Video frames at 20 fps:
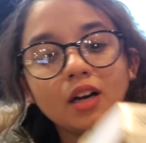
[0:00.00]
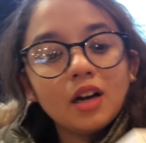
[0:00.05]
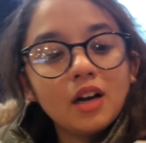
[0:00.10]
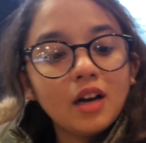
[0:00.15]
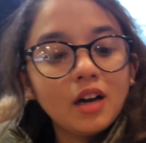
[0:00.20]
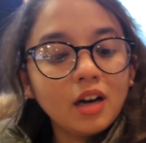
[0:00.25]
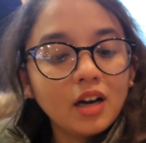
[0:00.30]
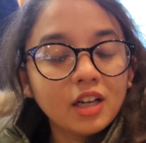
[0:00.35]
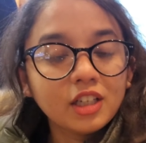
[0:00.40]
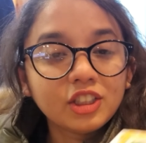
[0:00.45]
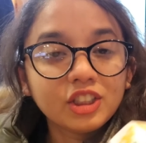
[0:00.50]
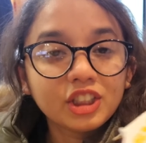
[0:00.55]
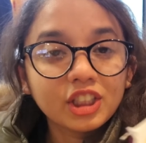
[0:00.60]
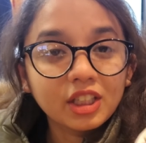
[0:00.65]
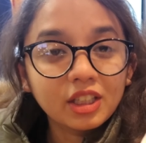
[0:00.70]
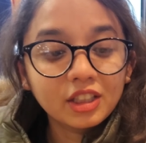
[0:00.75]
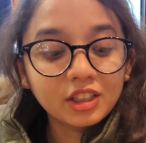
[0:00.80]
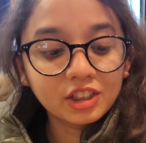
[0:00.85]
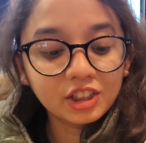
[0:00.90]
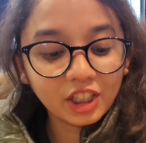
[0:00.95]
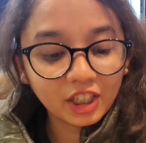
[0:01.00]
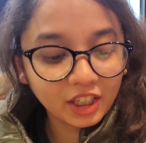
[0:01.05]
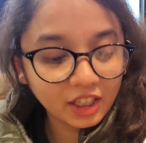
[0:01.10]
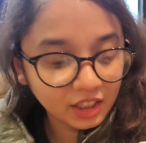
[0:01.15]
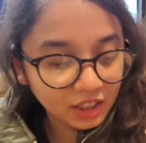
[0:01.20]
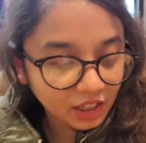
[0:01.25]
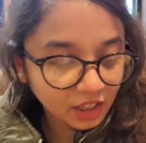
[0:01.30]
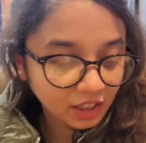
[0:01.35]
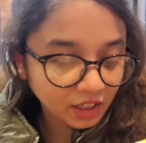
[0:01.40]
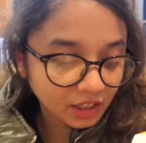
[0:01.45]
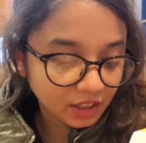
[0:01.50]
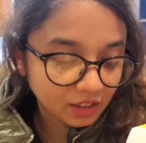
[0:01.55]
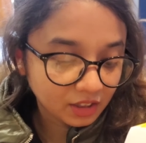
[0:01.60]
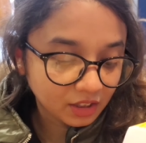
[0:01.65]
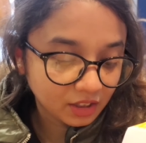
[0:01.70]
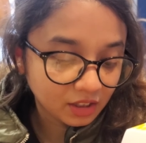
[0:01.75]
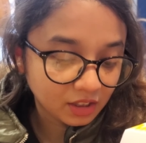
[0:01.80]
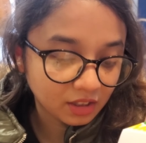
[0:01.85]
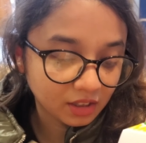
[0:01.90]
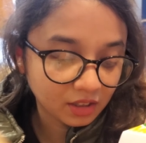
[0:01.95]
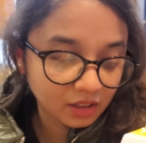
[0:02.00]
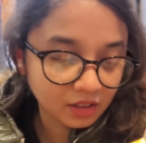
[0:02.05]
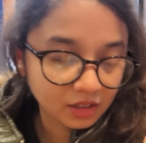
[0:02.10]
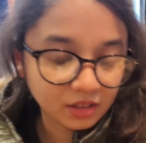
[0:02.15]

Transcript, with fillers: uh, chi chicken nuggets,